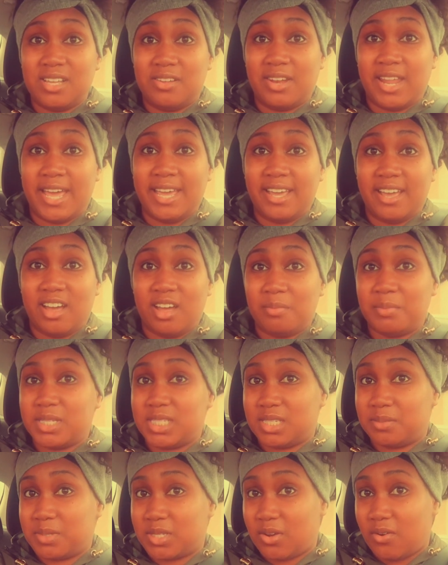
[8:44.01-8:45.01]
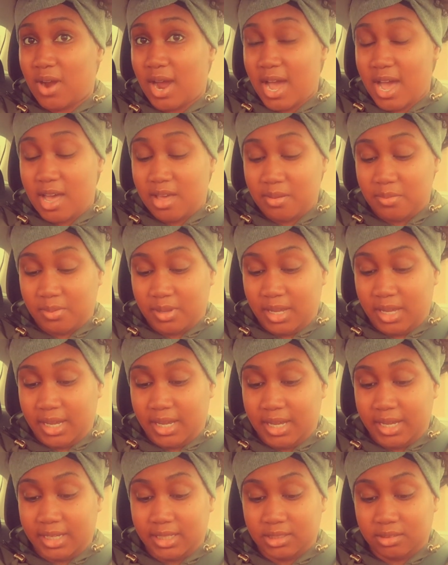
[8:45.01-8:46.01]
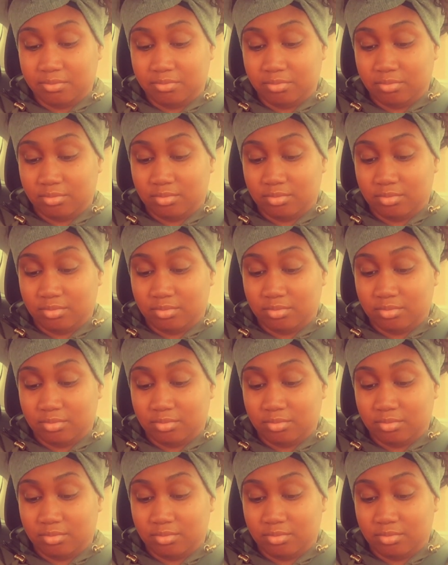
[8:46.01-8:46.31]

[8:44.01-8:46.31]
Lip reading: So like, comment, subscribe, and